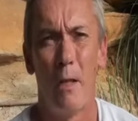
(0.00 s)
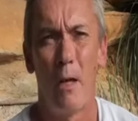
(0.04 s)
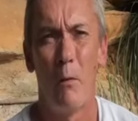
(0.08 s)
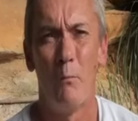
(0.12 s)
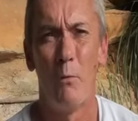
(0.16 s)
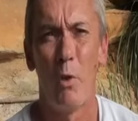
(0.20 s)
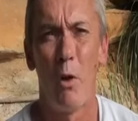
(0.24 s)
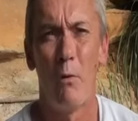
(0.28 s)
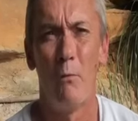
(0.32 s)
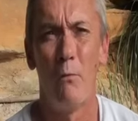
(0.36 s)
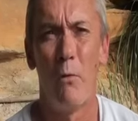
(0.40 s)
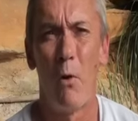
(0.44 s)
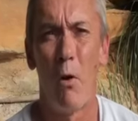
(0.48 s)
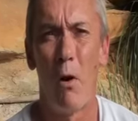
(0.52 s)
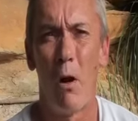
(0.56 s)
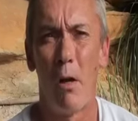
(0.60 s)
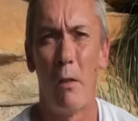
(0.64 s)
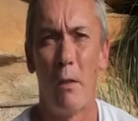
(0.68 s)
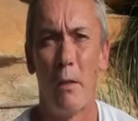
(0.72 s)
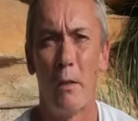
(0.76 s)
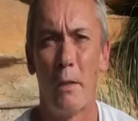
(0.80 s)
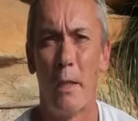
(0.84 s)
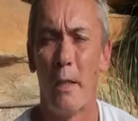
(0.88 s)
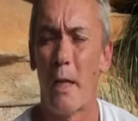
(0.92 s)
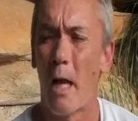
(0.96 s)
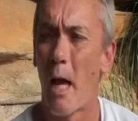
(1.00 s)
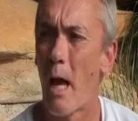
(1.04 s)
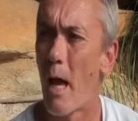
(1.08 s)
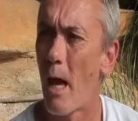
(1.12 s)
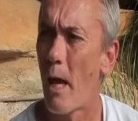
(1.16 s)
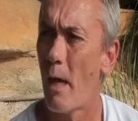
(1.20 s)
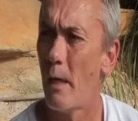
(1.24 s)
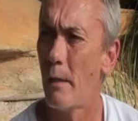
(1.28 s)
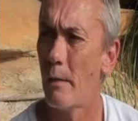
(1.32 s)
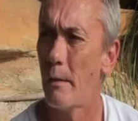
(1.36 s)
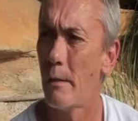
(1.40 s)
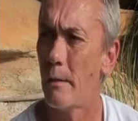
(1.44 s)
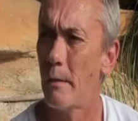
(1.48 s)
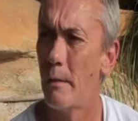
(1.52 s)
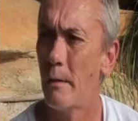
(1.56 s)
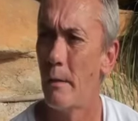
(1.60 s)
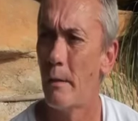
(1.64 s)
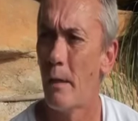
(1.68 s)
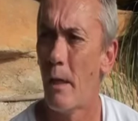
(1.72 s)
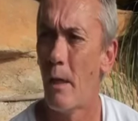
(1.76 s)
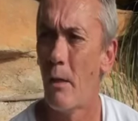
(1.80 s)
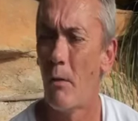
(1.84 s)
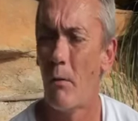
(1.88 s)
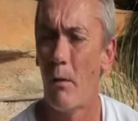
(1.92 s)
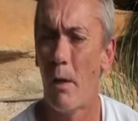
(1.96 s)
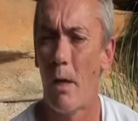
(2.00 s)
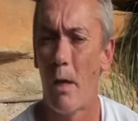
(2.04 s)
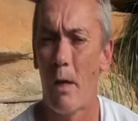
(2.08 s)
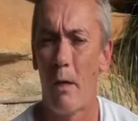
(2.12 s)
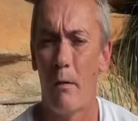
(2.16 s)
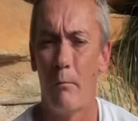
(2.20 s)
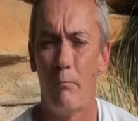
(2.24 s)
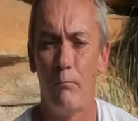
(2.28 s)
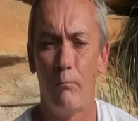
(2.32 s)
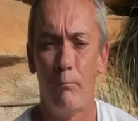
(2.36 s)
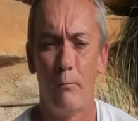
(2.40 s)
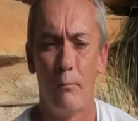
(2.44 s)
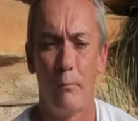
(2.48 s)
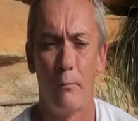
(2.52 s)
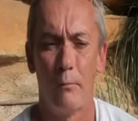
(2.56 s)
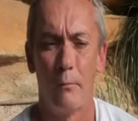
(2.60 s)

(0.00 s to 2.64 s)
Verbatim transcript: I'm not violent at heart, you know. Um,